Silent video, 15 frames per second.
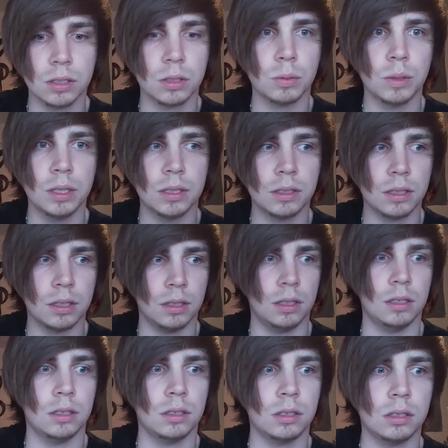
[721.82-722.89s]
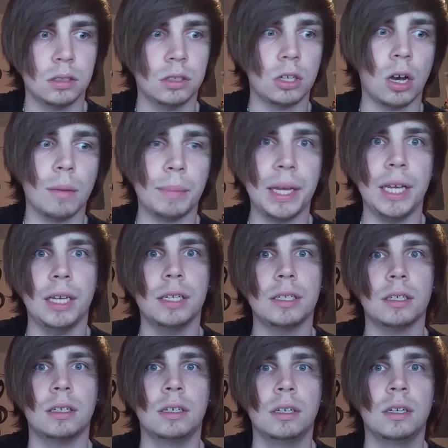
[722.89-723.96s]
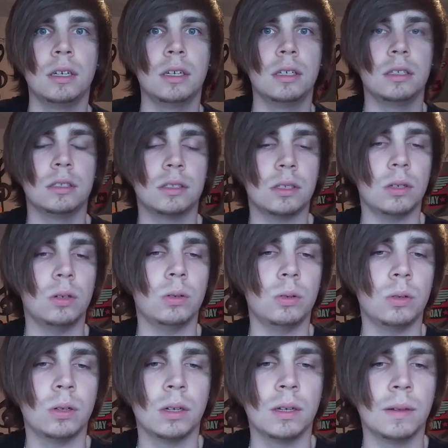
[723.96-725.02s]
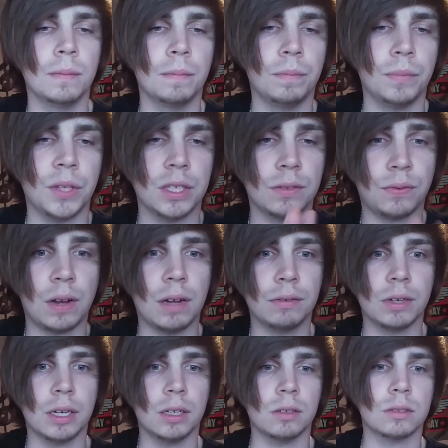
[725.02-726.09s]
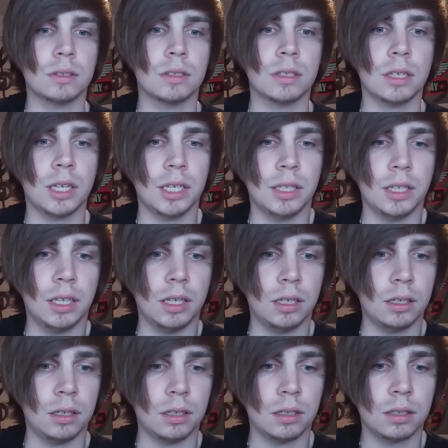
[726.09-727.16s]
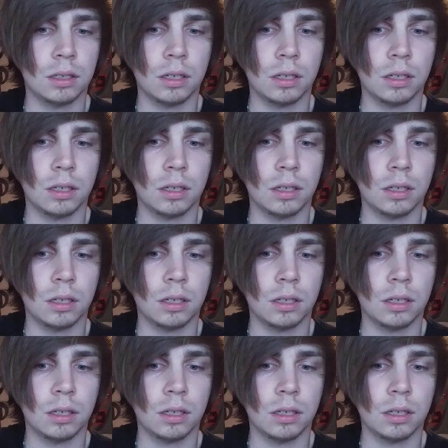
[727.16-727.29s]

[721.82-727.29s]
of Swiss and then top 8. So that's 5 rounds, and then